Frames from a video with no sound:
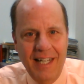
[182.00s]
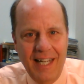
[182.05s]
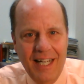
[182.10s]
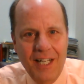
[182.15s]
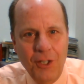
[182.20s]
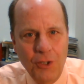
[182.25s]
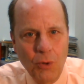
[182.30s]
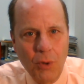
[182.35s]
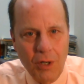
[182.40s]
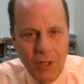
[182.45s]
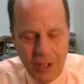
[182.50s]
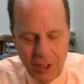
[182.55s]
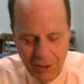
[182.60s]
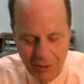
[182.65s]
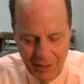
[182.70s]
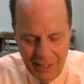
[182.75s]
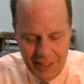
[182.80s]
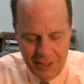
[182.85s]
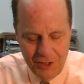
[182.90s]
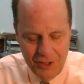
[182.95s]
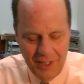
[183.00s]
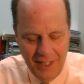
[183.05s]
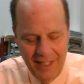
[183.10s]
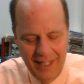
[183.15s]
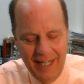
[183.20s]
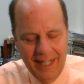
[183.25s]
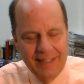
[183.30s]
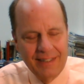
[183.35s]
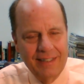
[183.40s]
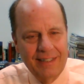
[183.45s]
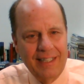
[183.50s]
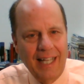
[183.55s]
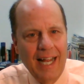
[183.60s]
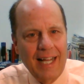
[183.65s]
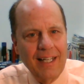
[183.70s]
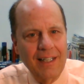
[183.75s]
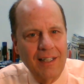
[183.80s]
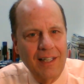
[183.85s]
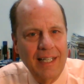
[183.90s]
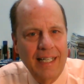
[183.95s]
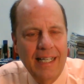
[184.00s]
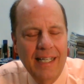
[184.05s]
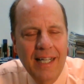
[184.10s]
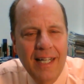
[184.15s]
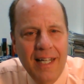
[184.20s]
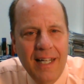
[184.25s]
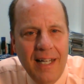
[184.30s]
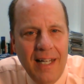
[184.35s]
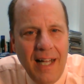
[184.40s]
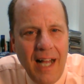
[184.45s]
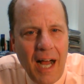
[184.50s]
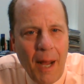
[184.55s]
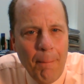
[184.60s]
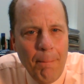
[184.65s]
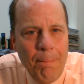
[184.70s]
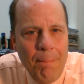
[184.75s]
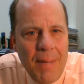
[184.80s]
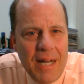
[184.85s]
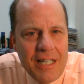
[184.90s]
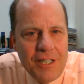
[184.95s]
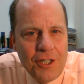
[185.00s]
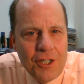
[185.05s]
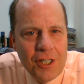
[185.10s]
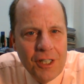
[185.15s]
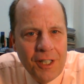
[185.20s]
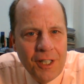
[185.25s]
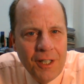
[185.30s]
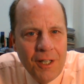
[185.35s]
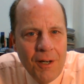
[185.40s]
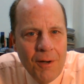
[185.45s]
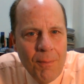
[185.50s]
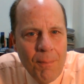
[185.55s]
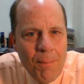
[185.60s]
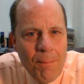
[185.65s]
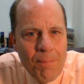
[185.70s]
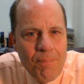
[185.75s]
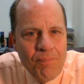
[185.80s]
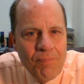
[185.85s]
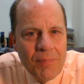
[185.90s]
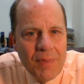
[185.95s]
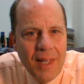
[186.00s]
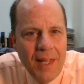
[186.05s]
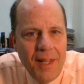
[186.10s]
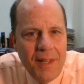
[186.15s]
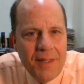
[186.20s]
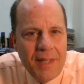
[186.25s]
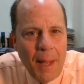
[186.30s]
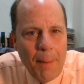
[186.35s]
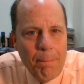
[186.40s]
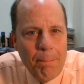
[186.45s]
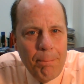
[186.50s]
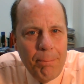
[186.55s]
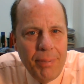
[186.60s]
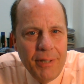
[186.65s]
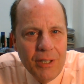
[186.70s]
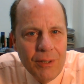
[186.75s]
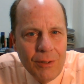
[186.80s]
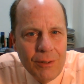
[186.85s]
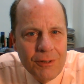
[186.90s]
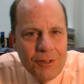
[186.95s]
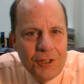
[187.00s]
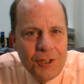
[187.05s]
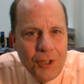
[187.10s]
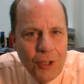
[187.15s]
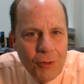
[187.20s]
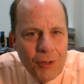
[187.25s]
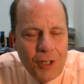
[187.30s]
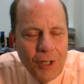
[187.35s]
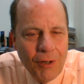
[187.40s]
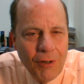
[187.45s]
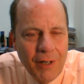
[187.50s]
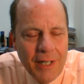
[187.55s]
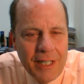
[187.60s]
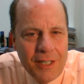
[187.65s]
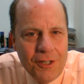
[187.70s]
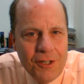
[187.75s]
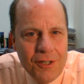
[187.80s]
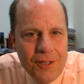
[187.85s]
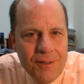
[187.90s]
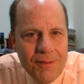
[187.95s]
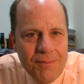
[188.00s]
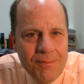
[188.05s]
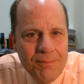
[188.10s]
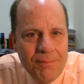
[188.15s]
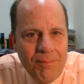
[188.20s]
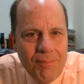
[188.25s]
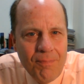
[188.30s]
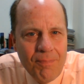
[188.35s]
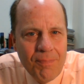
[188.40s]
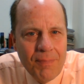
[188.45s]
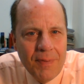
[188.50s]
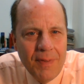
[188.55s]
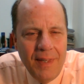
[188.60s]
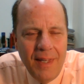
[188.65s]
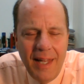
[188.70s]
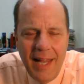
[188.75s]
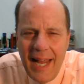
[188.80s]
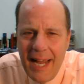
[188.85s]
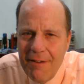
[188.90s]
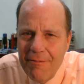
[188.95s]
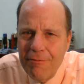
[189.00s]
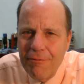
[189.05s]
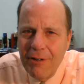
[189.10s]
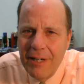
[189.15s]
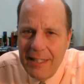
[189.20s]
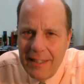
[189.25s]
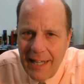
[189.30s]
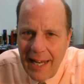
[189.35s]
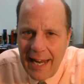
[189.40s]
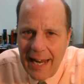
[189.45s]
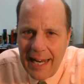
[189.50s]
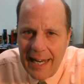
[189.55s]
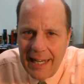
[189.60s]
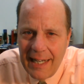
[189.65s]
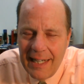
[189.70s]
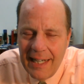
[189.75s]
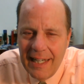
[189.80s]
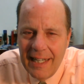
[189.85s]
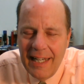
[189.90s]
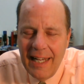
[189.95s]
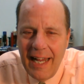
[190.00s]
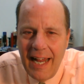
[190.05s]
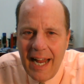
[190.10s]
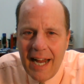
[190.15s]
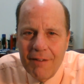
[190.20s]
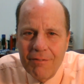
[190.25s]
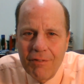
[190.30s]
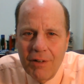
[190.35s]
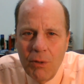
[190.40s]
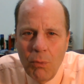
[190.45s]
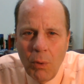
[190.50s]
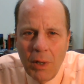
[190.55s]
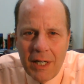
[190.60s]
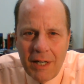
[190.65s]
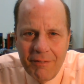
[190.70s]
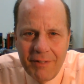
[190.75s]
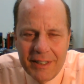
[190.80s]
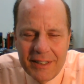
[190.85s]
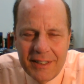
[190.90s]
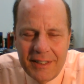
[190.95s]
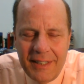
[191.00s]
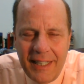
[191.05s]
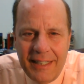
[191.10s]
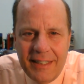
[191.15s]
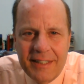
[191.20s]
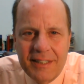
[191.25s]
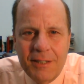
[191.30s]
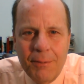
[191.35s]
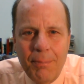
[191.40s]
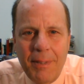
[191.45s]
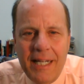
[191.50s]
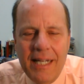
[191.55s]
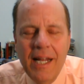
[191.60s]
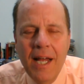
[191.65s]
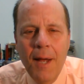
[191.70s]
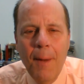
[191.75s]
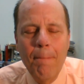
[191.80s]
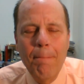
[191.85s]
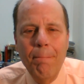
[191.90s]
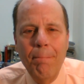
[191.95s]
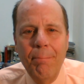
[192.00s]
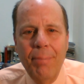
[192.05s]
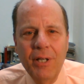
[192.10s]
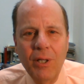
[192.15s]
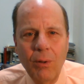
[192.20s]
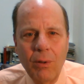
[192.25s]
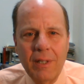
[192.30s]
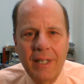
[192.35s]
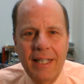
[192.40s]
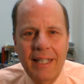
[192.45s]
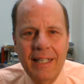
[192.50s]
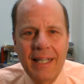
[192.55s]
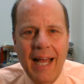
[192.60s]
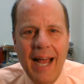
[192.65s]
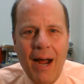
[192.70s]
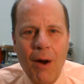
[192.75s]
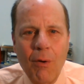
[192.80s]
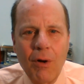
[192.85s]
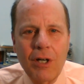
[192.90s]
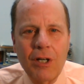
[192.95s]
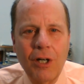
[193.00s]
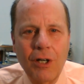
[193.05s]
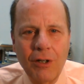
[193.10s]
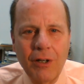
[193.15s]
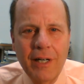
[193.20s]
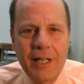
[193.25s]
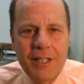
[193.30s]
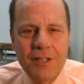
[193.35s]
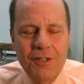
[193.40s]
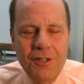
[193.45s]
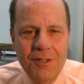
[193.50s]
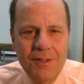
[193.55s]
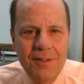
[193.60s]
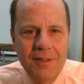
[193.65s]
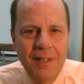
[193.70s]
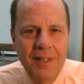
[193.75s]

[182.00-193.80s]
in your courage. And secondly, a mission that builds your courage. Every day, every one of us needs to be building our courage.